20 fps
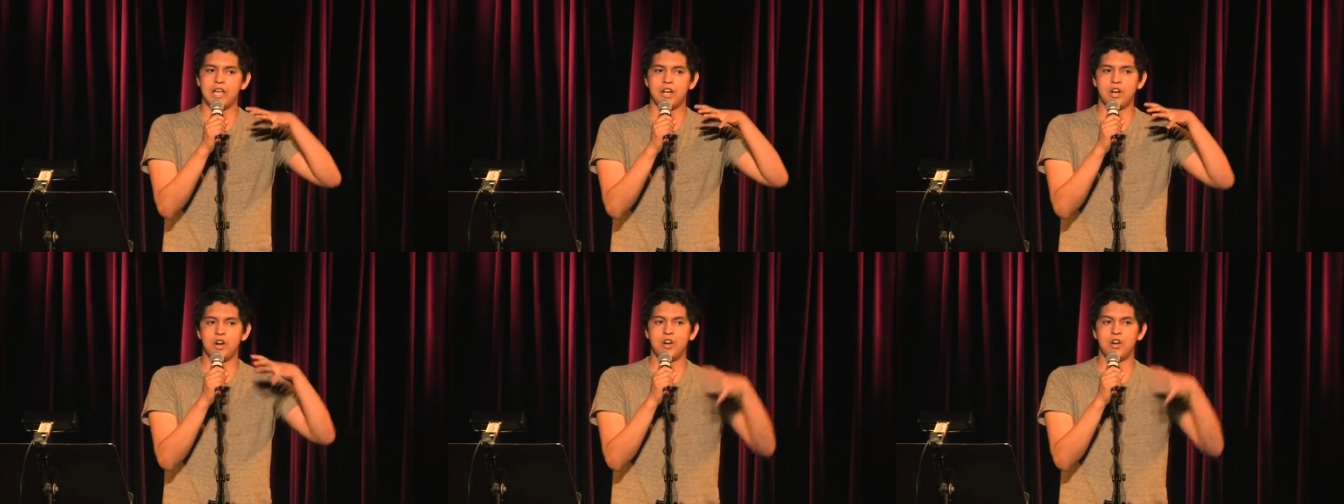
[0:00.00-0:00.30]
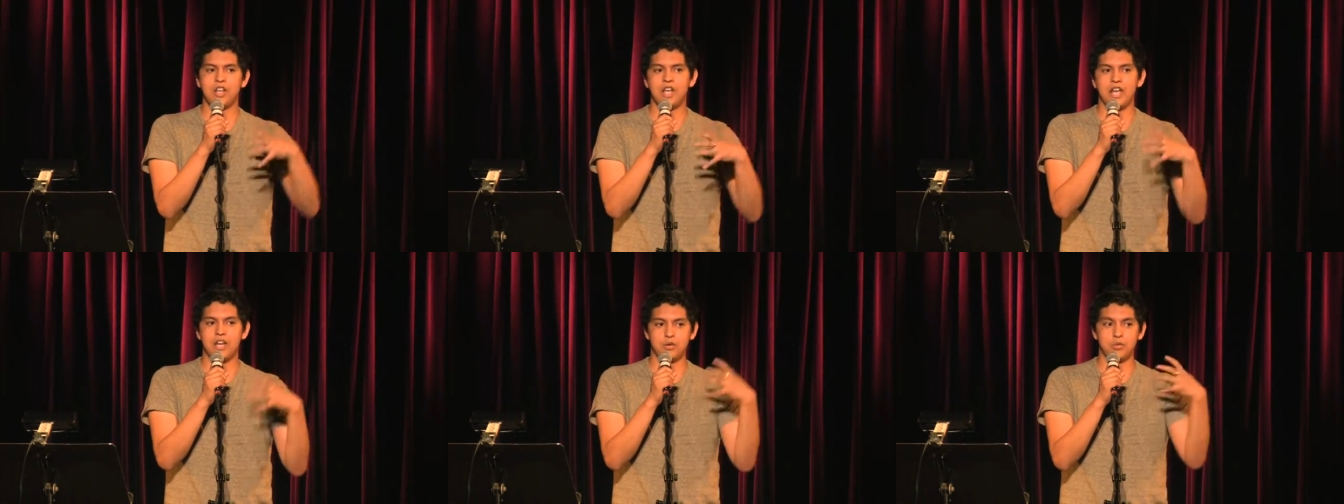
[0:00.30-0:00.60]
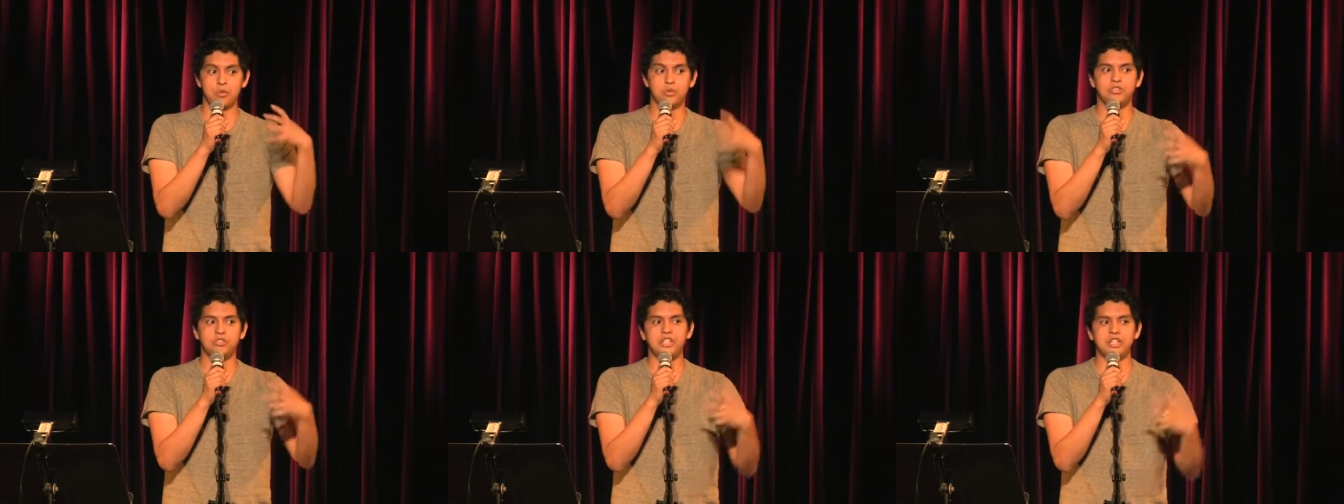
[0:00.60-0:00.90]
had already had
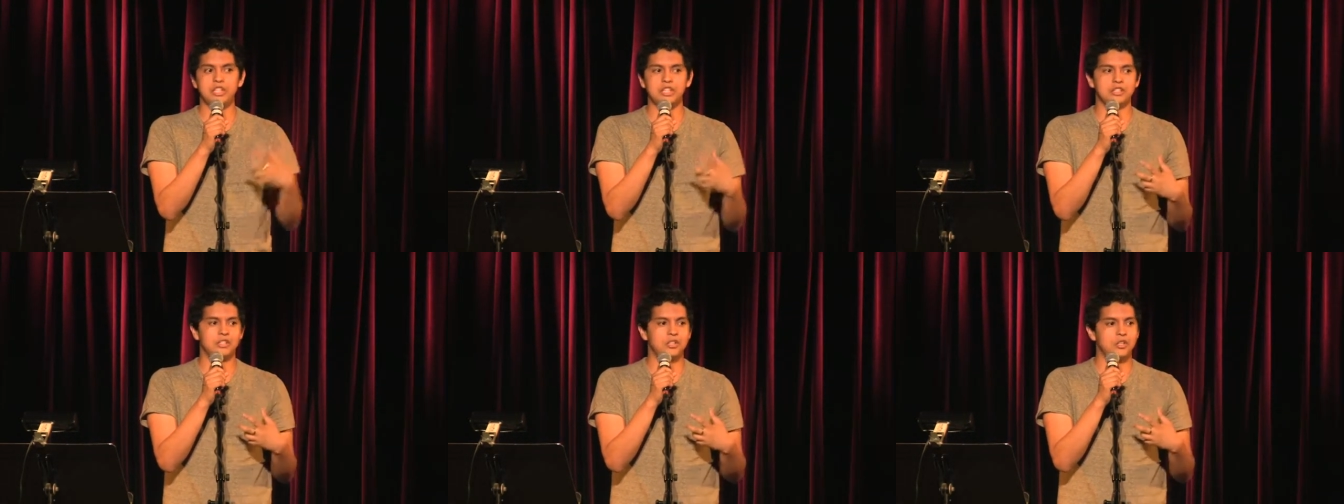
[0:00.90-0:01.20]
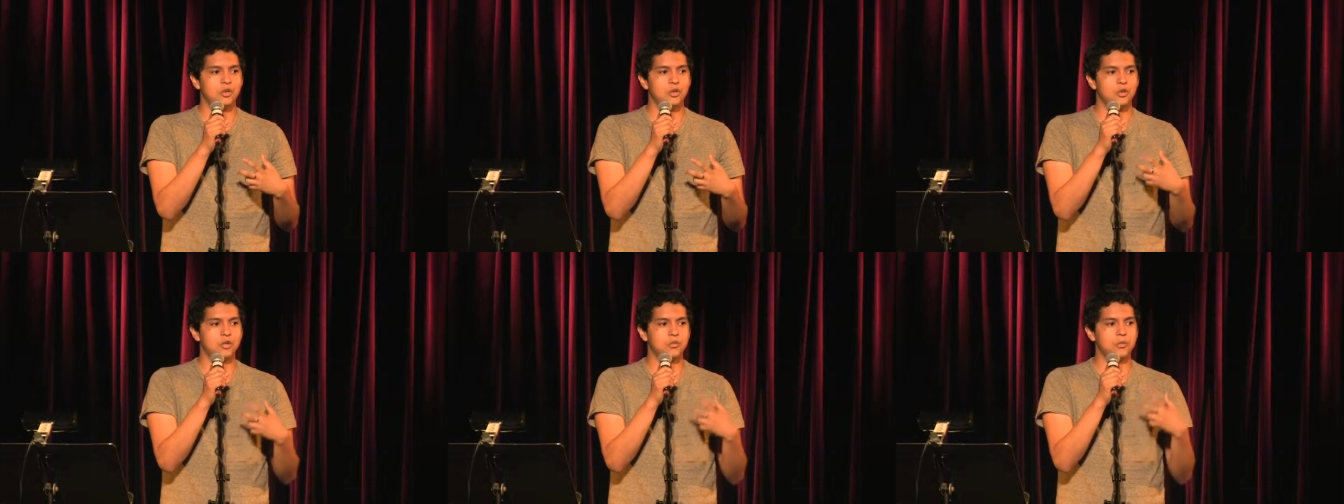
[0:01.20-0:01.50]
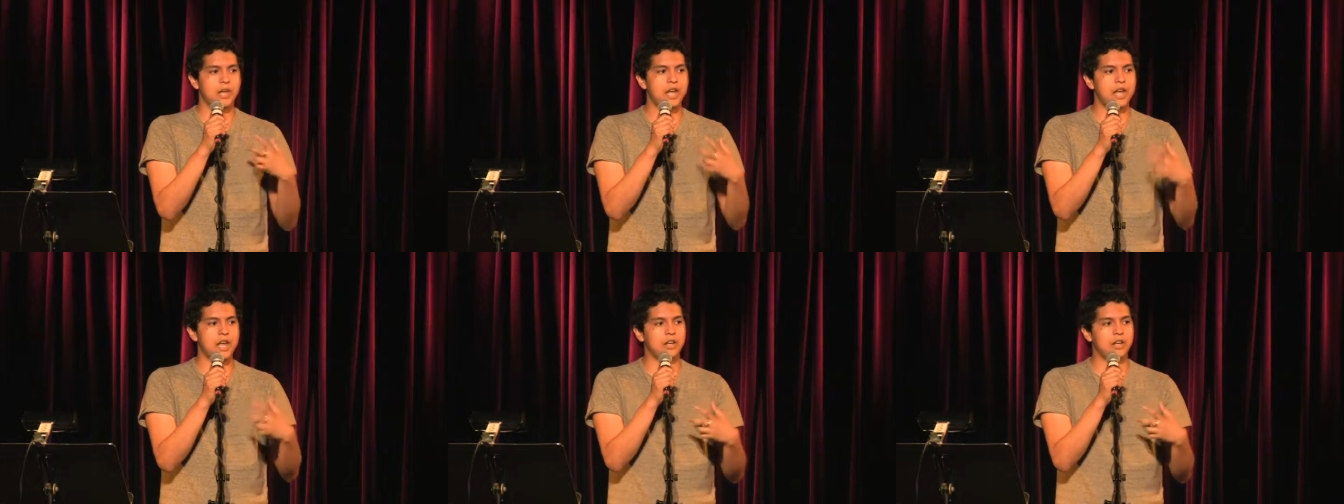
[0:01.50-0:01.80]
a routine with
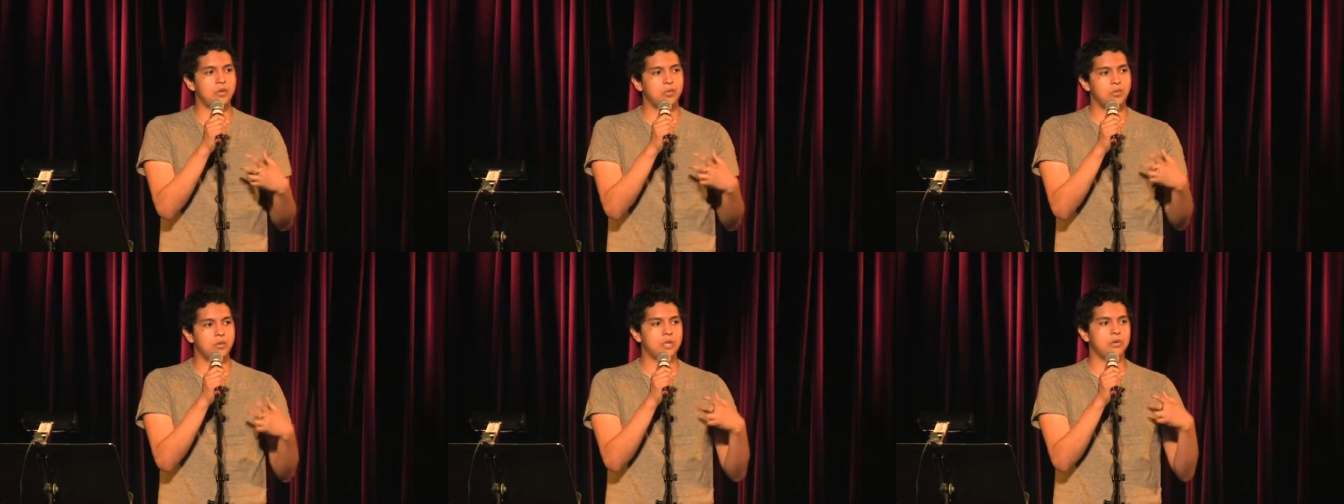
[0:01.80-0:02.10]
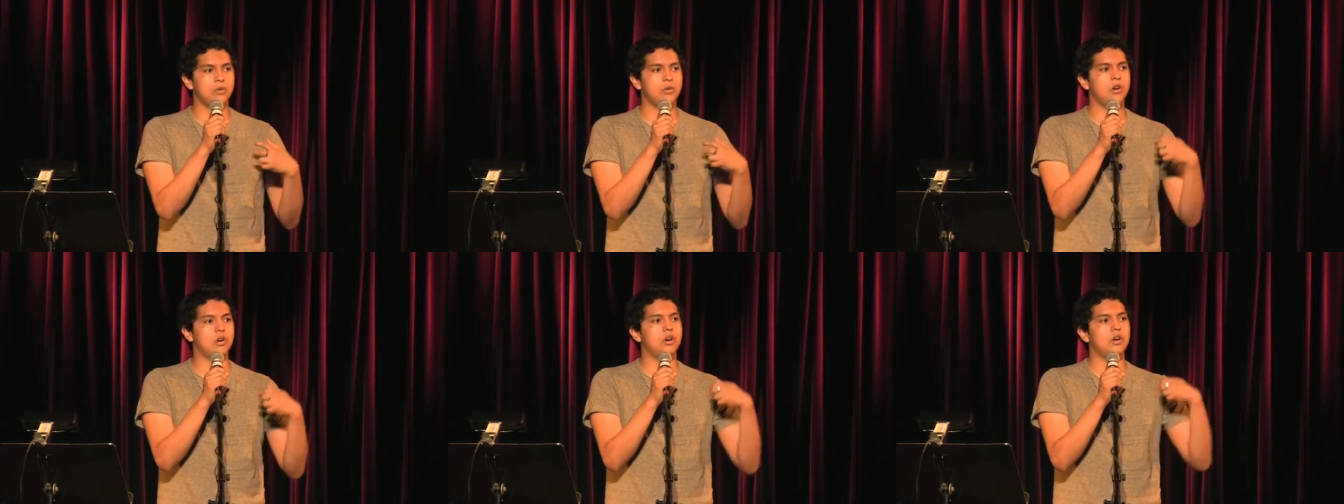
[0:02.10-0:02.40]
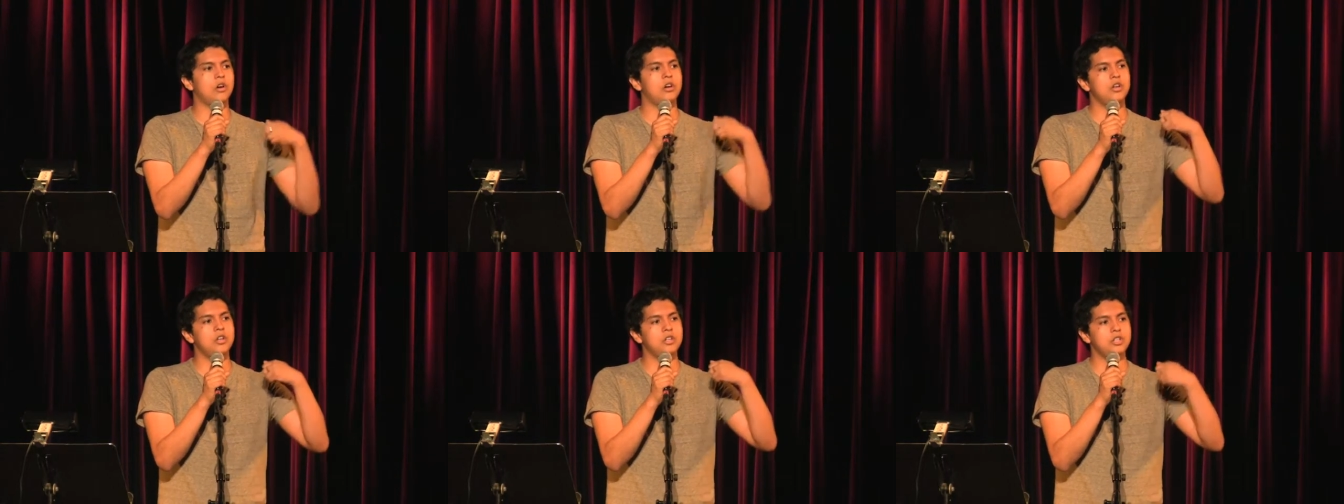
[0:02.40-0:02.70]
my aunt. We
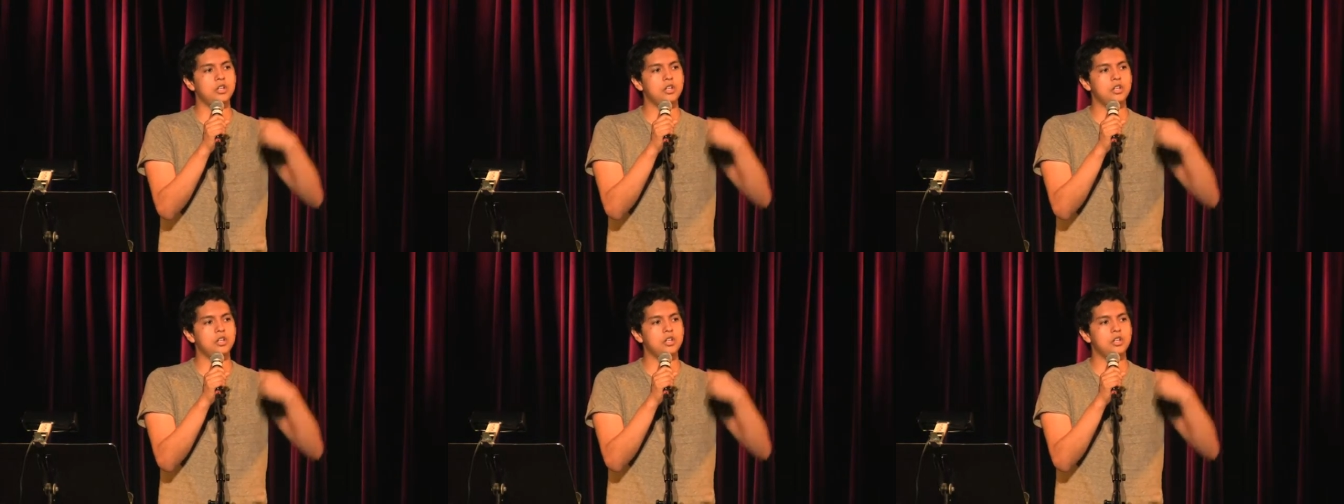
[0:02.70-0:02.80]
were,